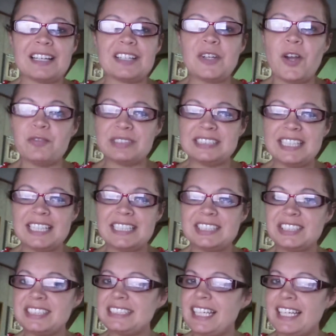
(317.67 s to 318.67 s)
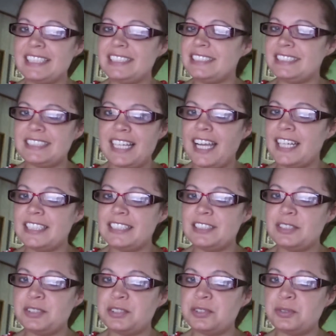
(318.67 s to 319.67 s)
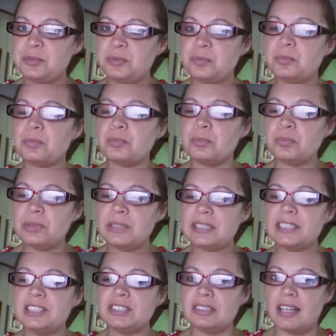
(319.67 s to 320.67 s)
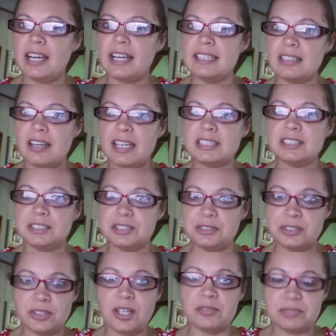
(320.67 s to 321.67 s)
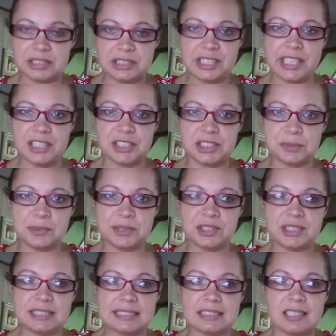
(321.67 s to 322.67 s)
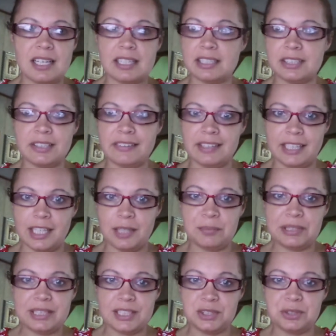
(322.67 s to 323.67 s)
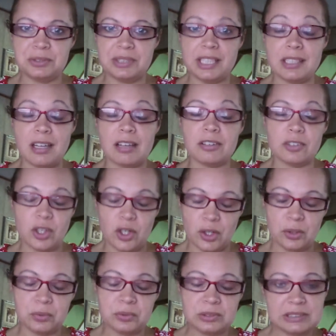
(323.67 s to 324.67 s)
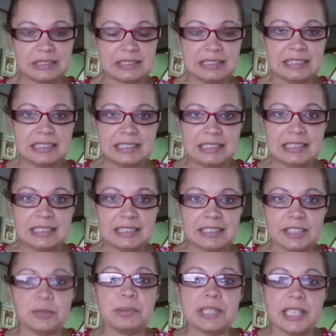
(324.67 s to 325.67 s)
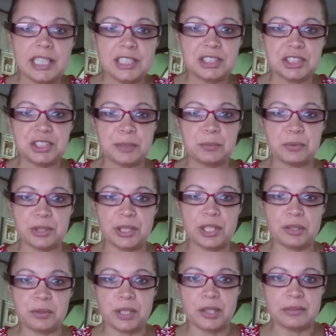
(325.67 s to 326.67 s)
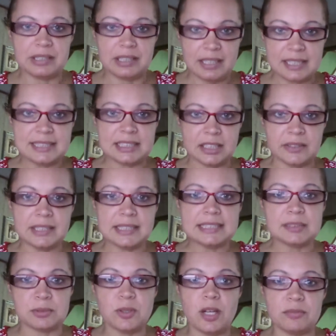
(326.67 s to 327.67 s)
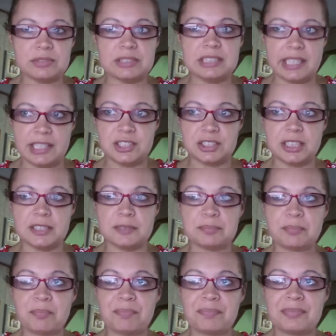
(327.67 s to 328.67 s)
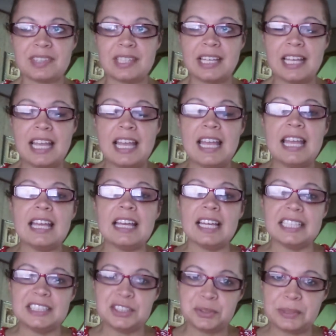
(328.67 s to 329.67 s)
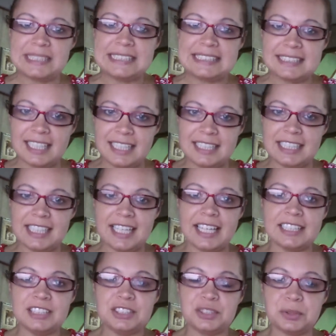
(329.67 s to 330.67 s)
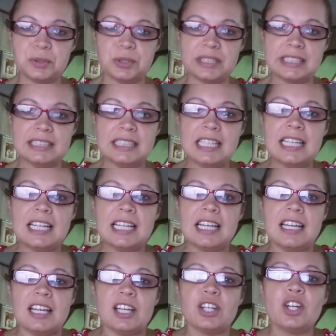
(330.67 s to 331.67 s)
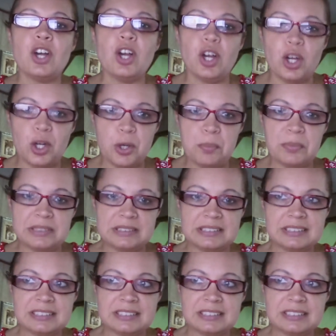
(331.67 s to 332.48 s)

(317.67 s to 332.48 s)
Confrontations, I really try not to do confrontations, which is not a good thing because you cannot grow. The relationship will not grow unless there is some confrontation. I enjoy satiety, I enjoy calm,